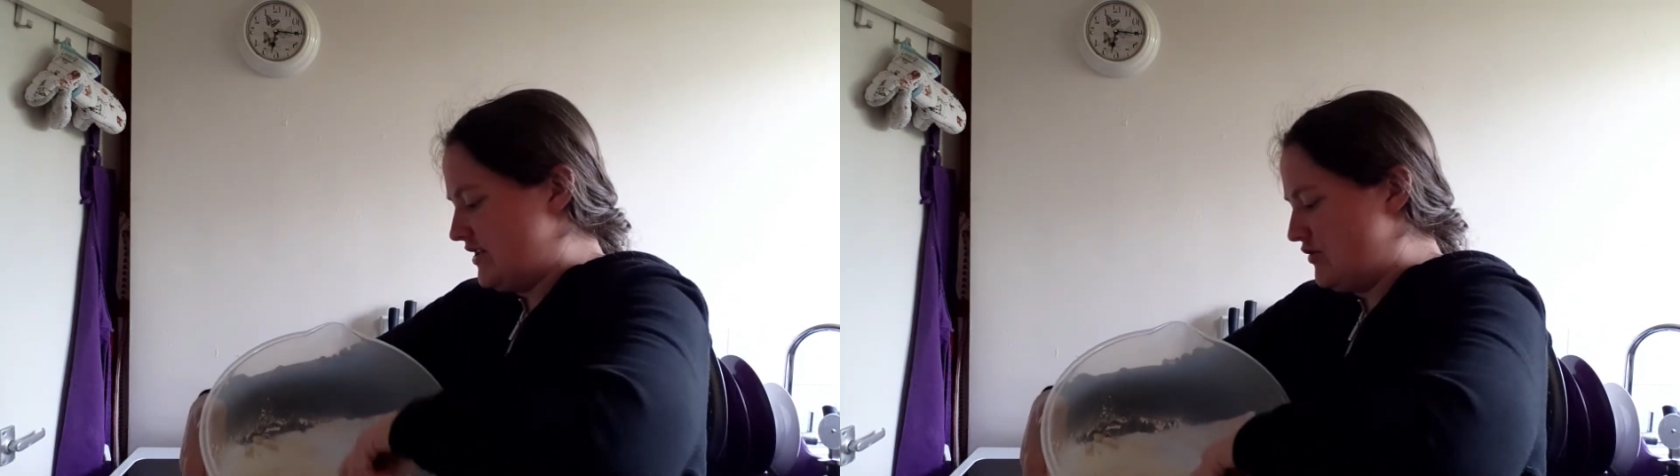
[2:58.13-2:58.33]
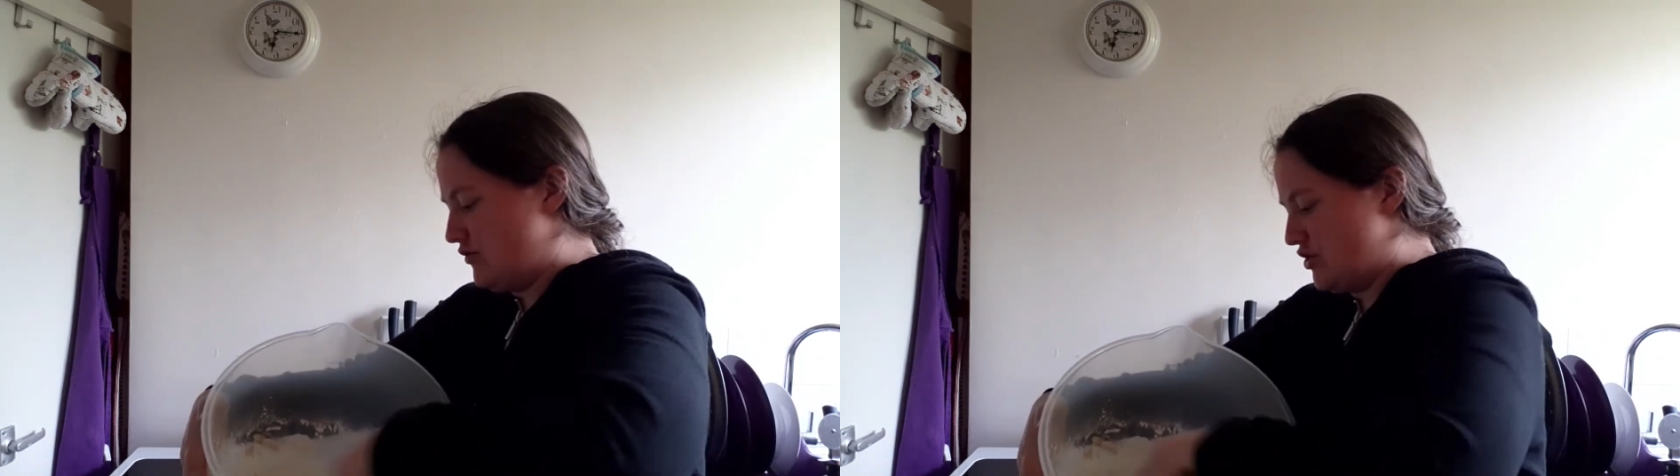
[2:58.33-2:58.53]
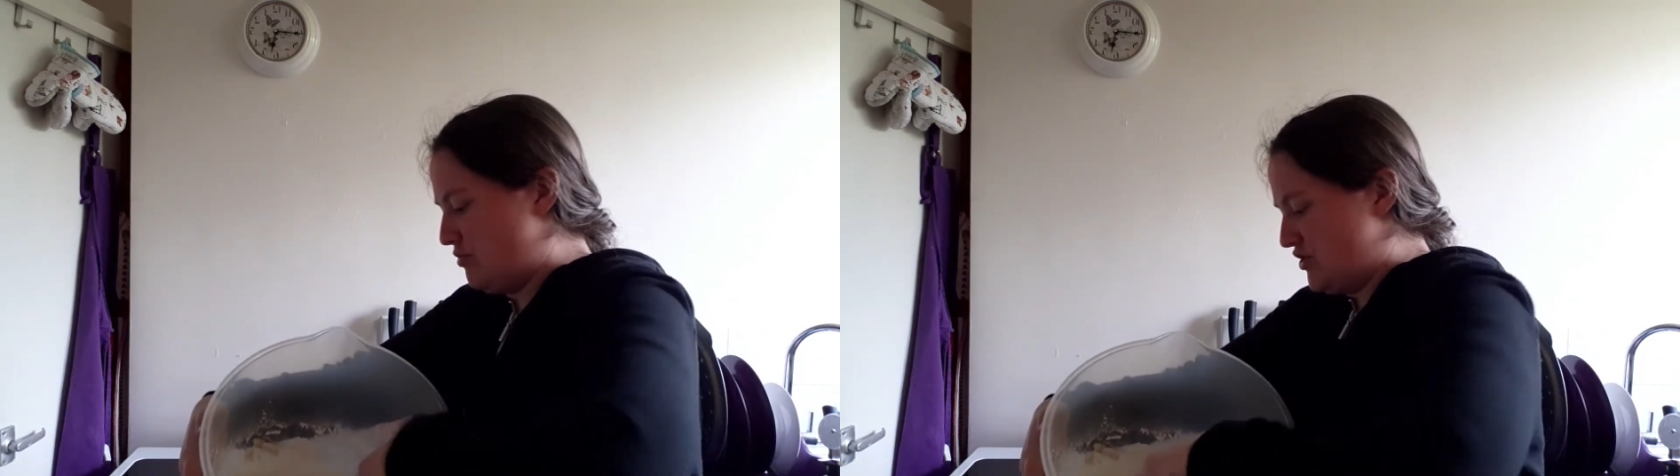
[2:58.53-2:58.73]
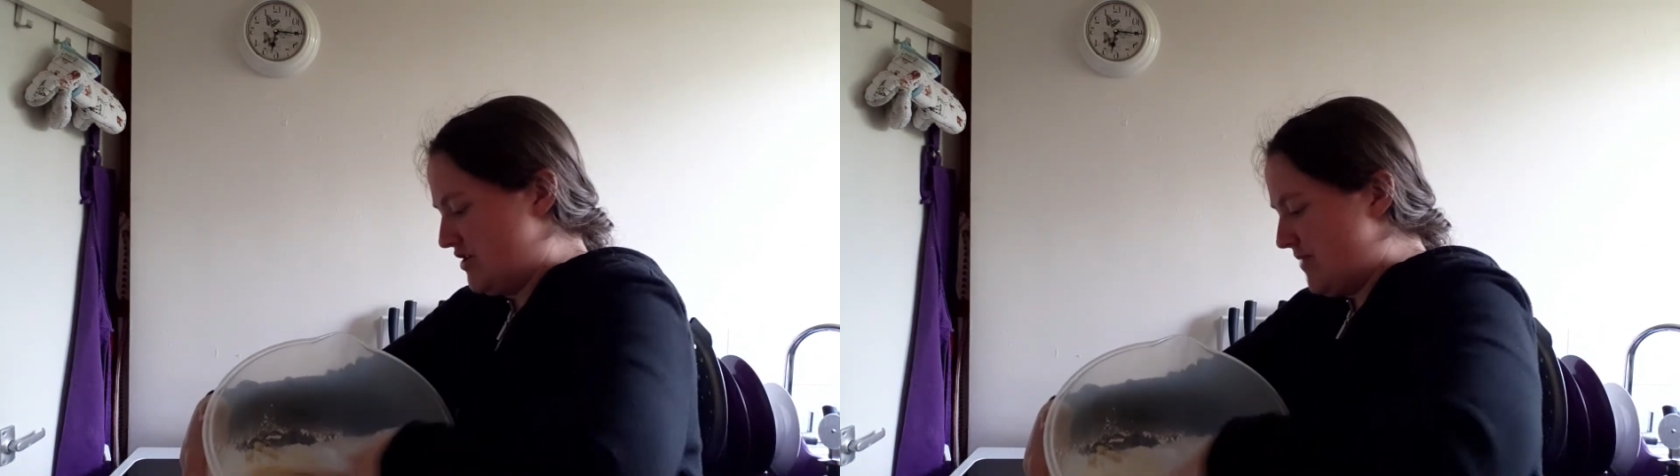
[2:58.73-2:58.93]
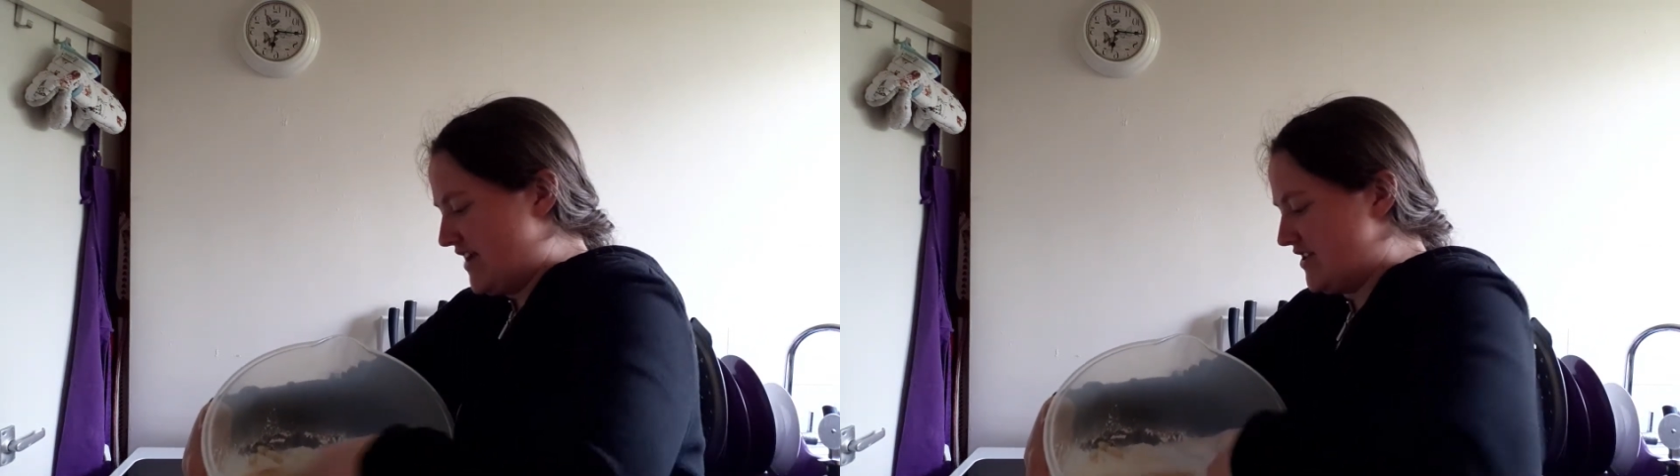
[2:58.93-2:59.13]
Yorkshire
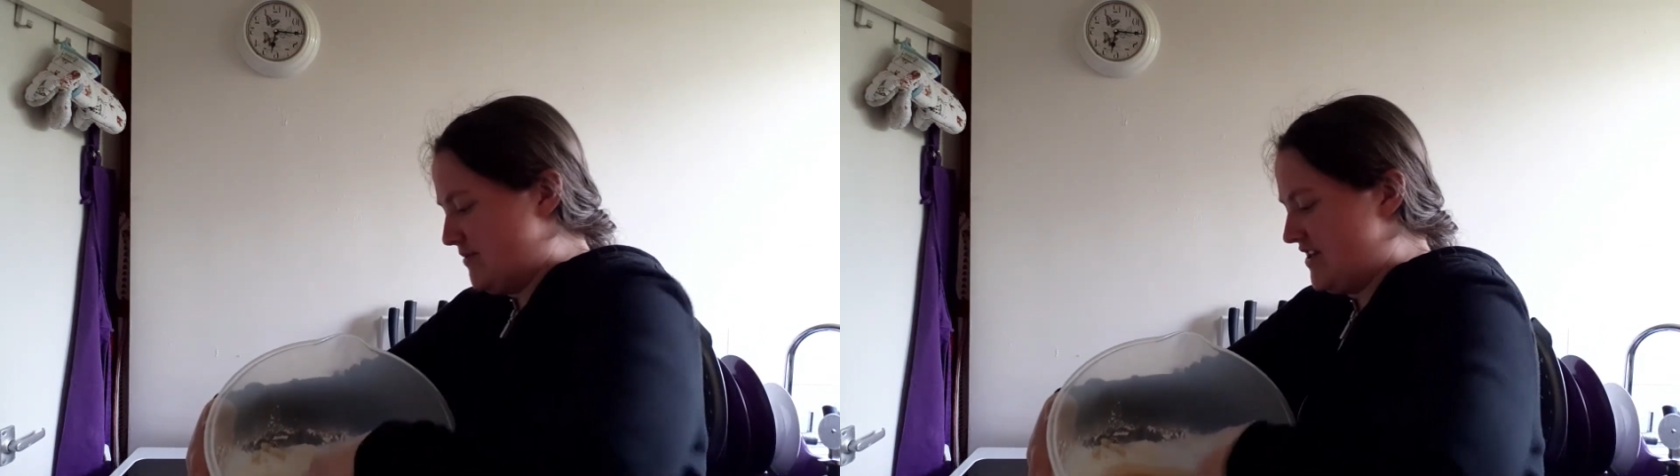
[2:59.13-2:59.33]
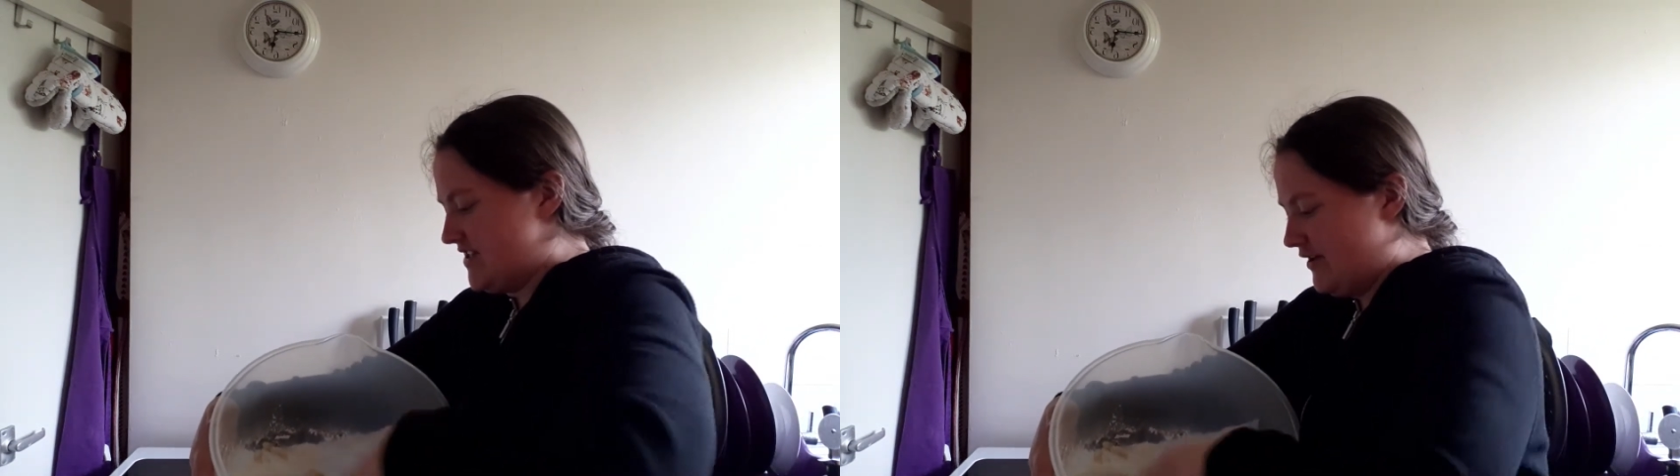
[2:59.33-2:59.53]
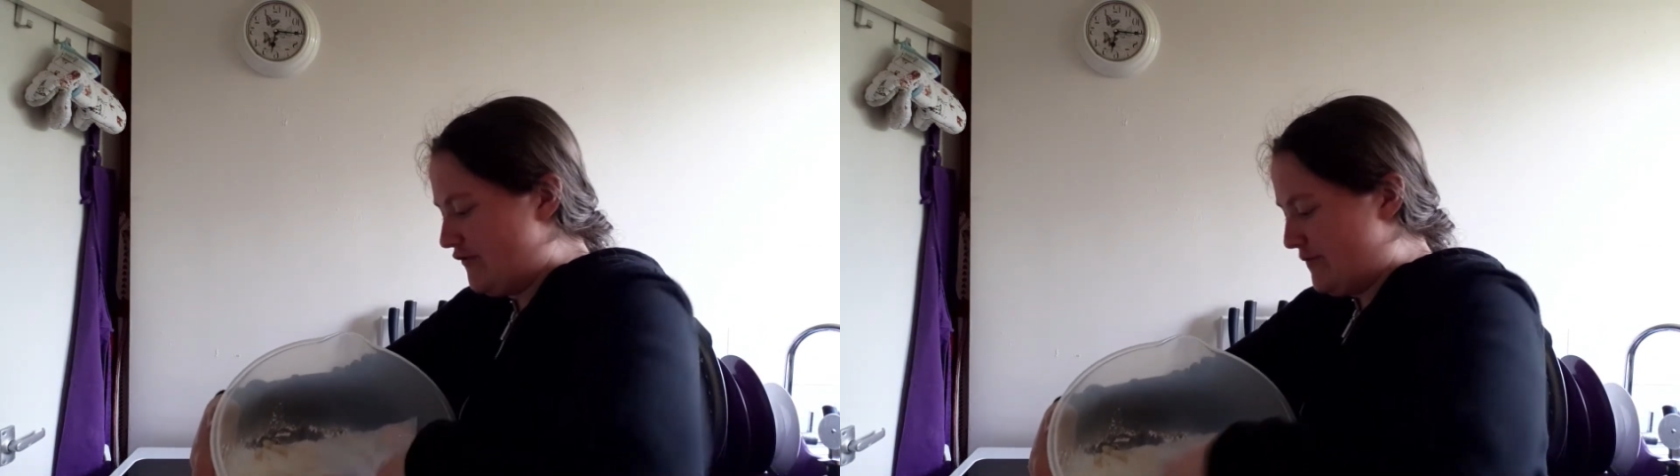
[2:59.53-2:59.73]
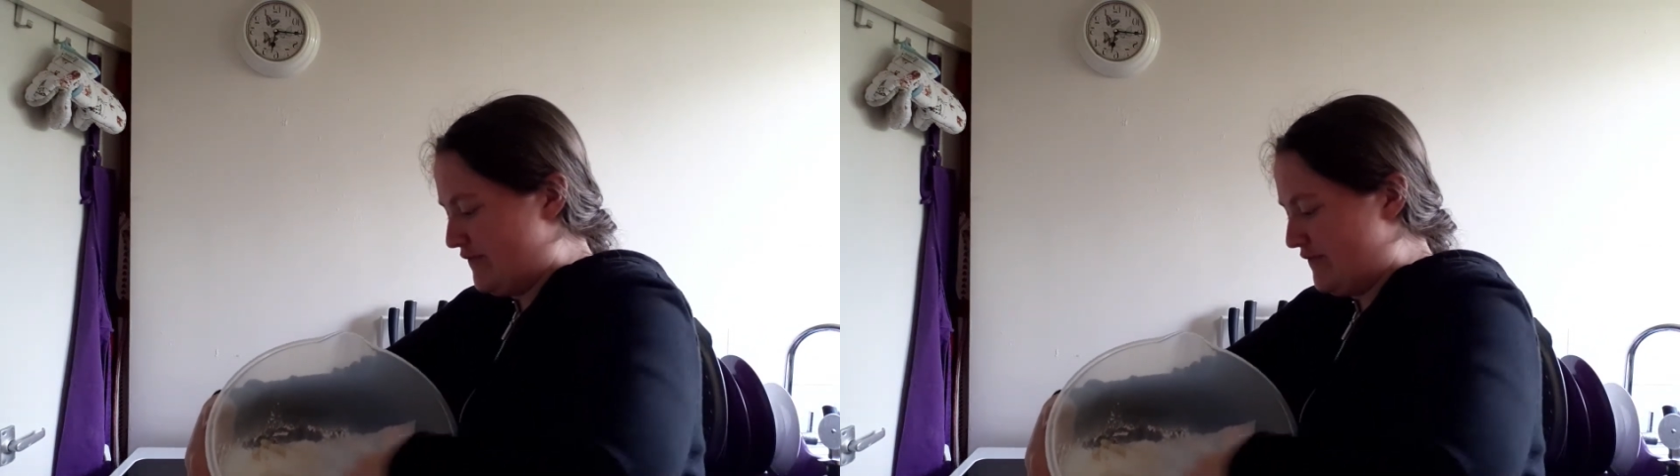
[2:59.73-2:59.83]
pudding batter myself